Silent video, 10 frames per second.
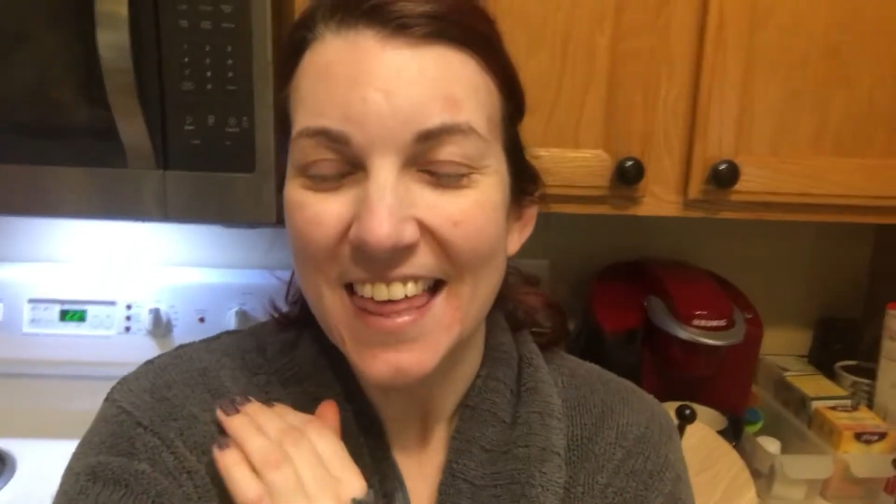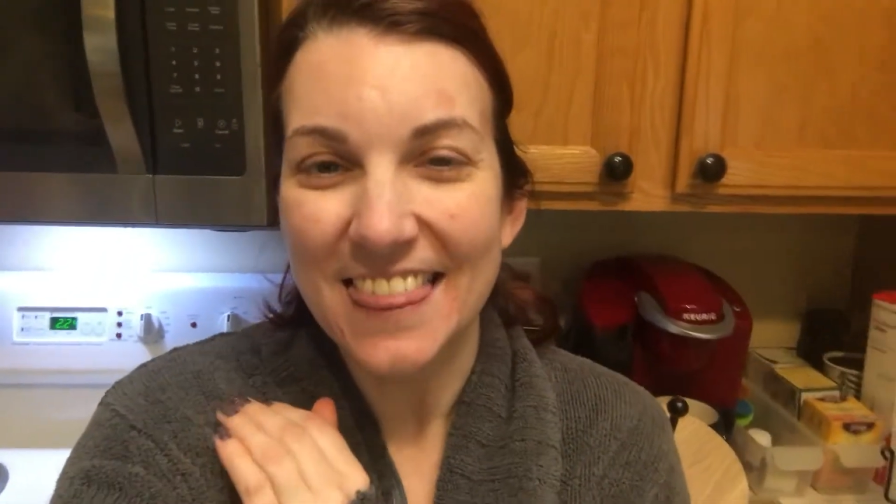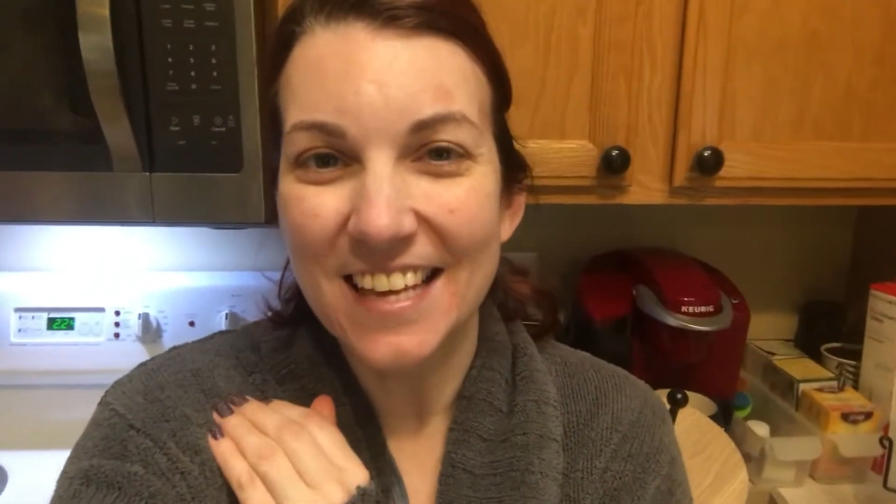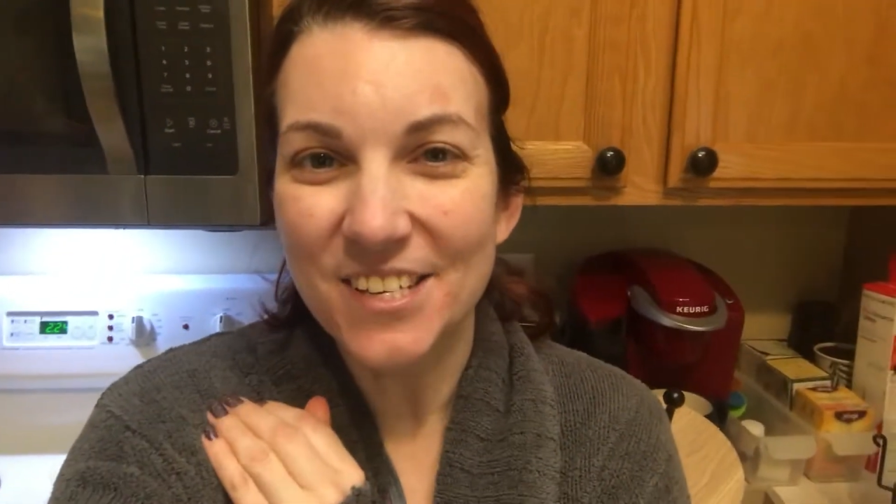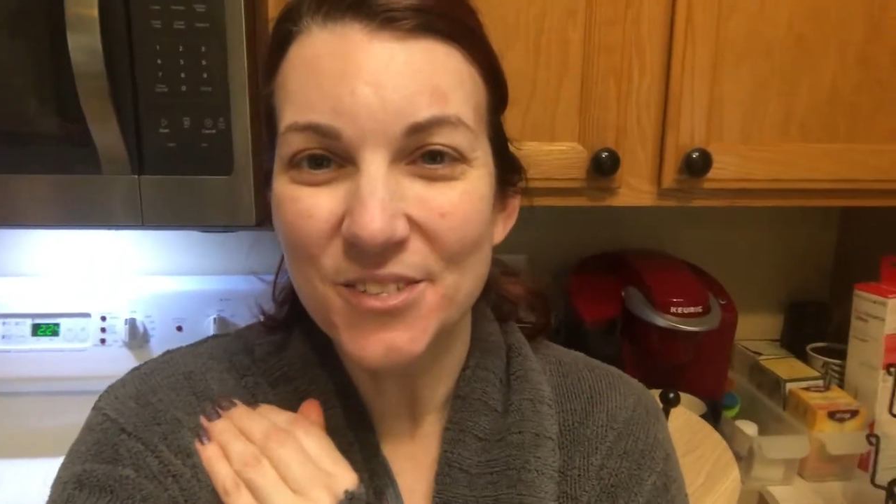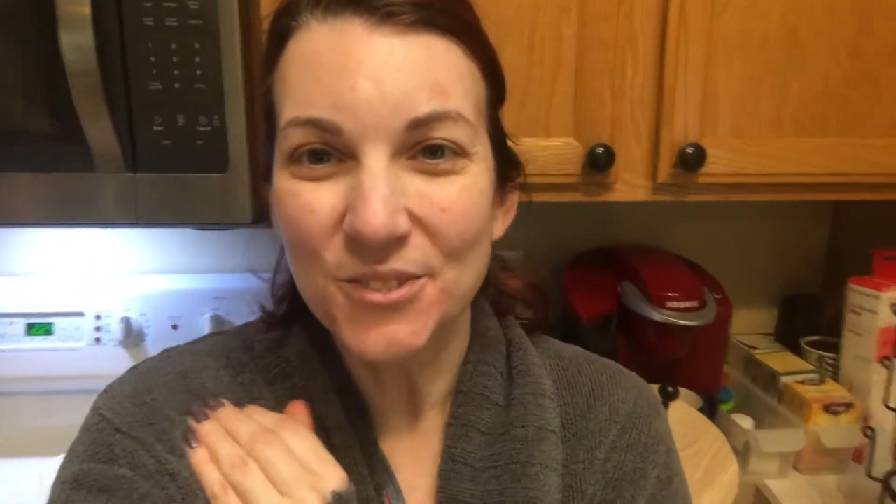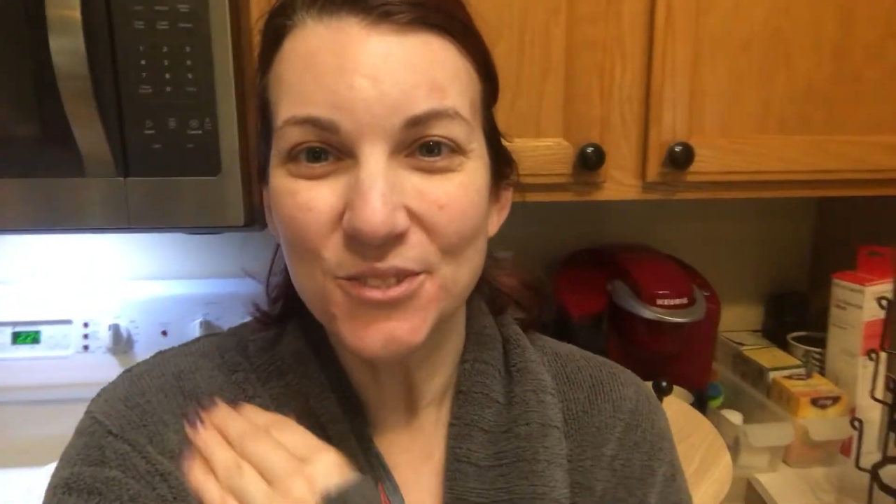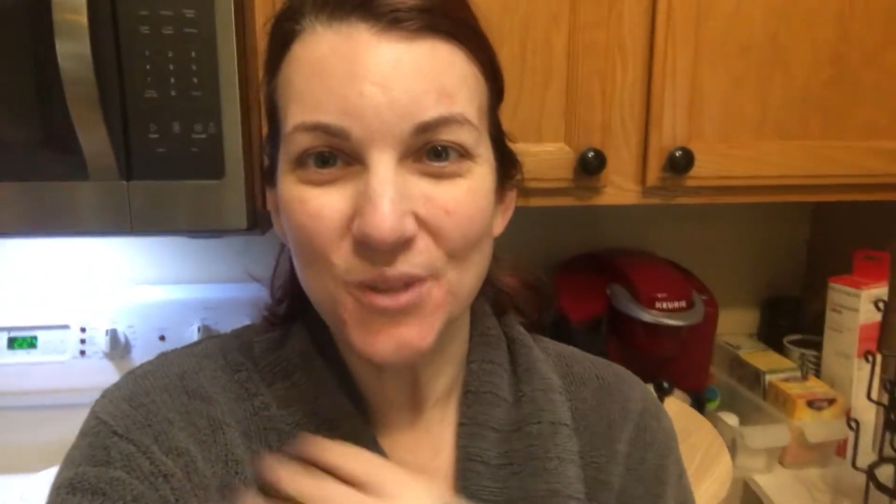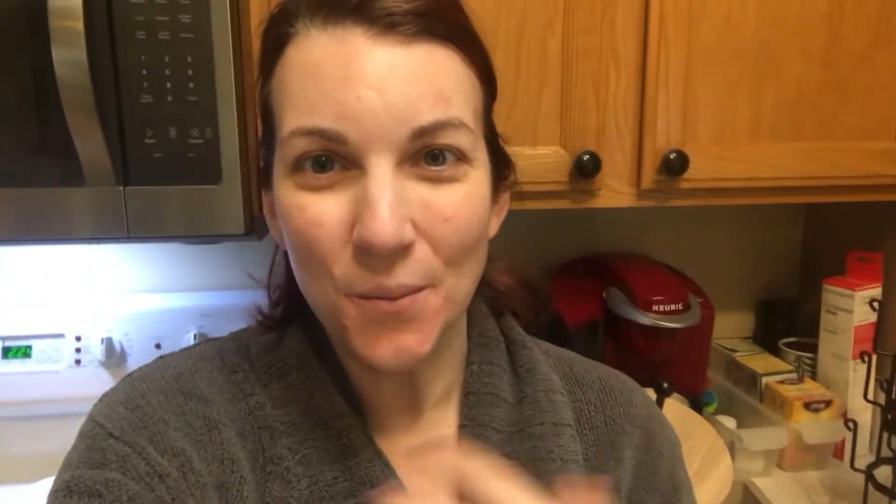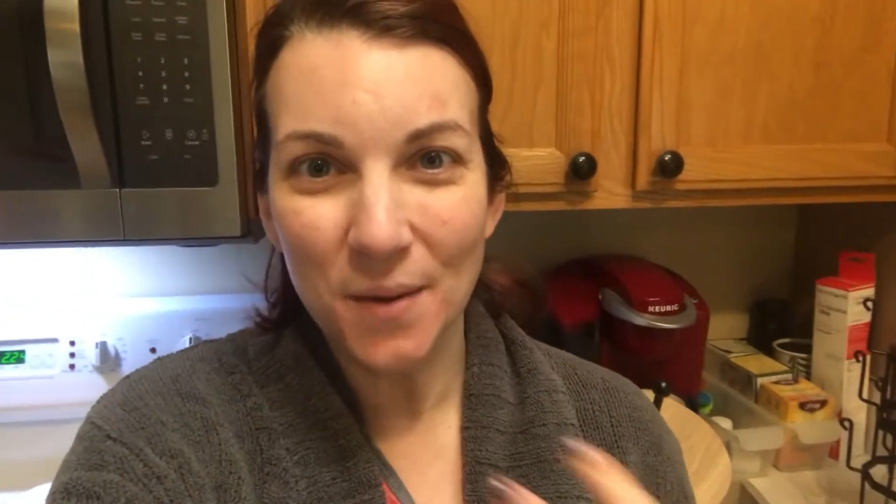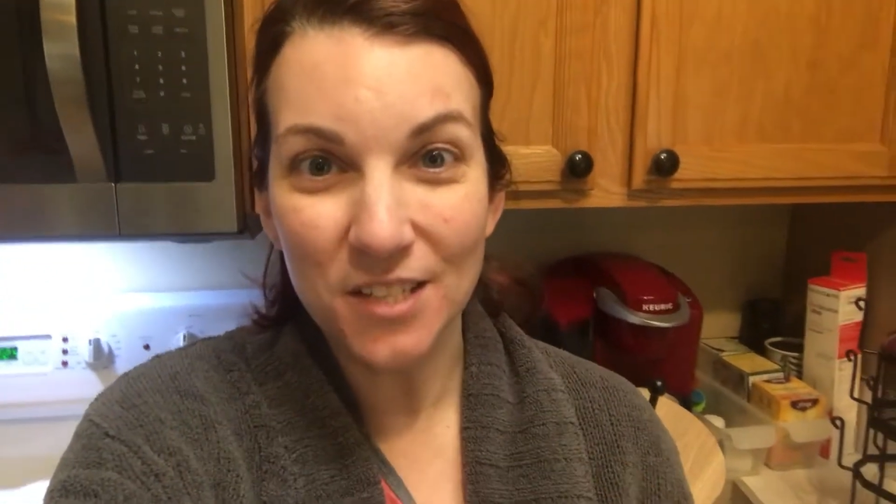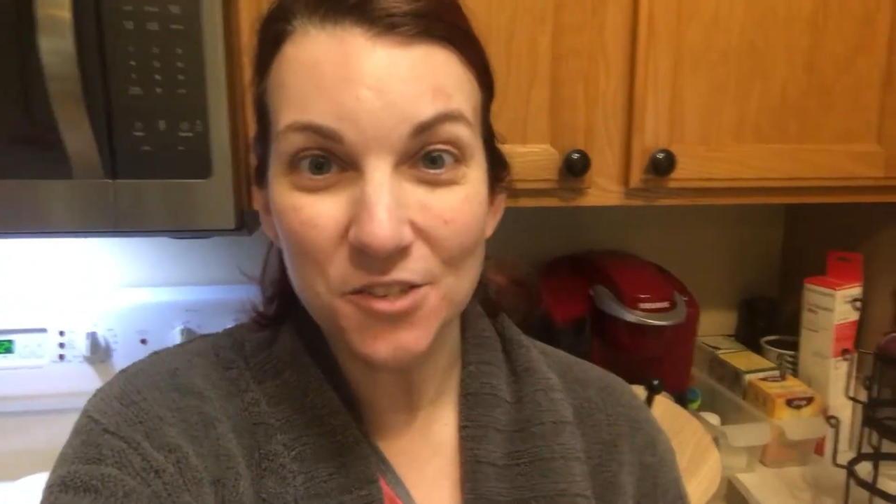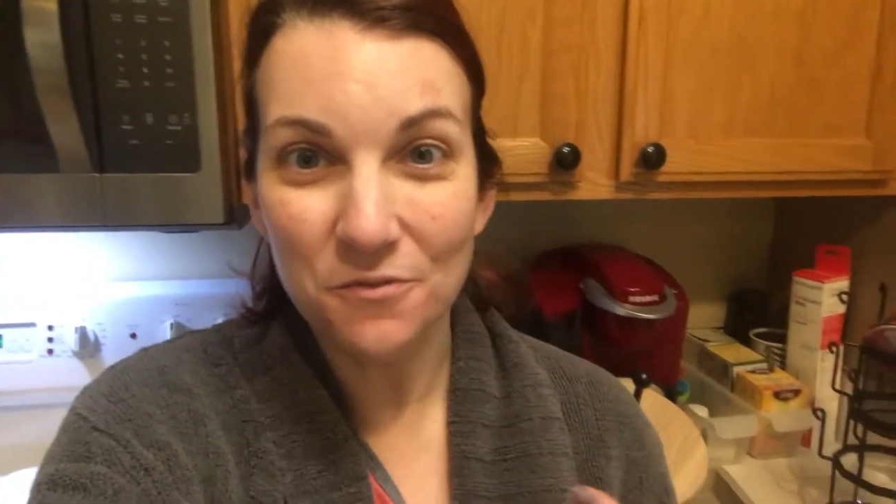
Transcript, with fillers: thank you so much